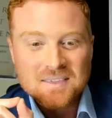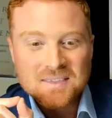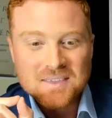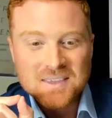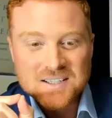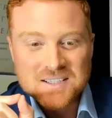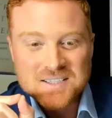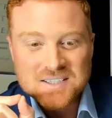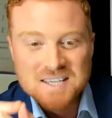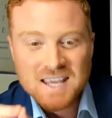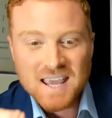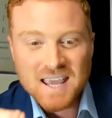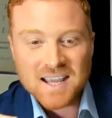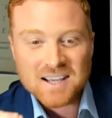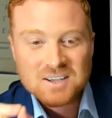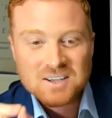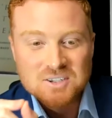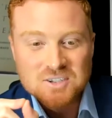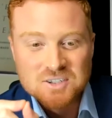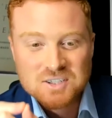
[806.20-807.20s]
The
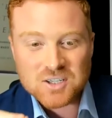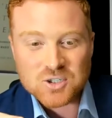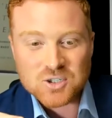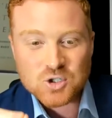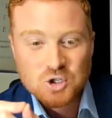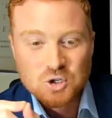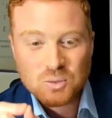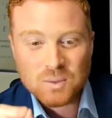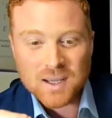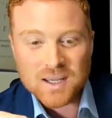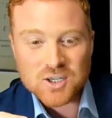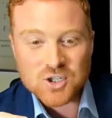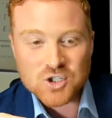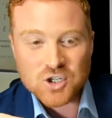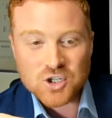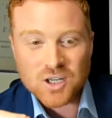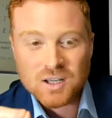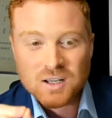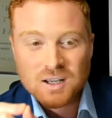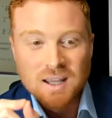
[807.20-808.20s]
tax
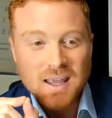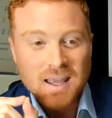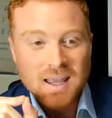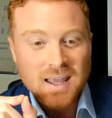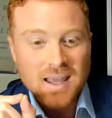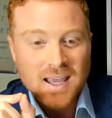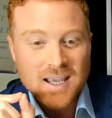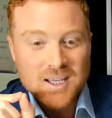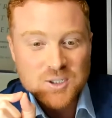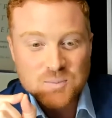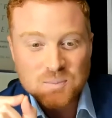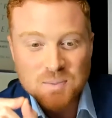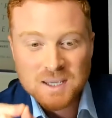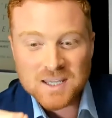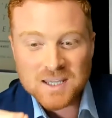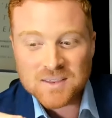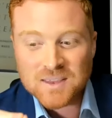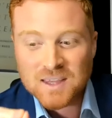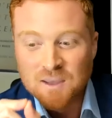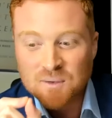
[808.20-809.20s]
situation has
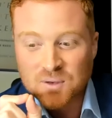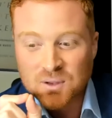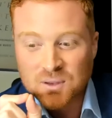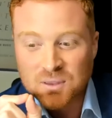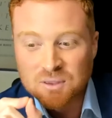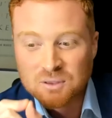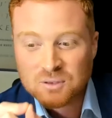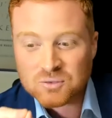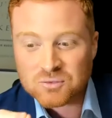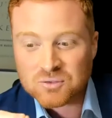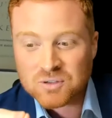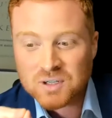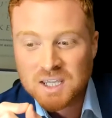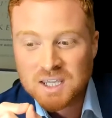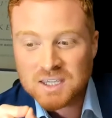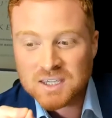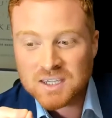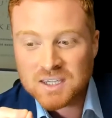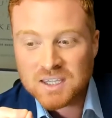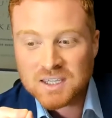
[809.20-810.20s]
been there for three
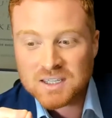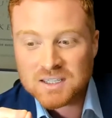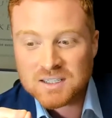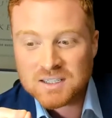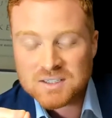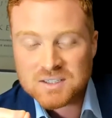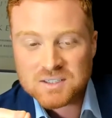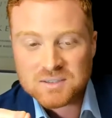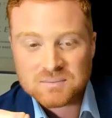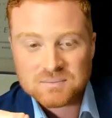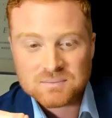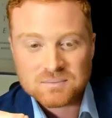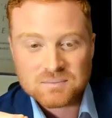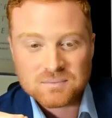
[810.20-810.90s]
years.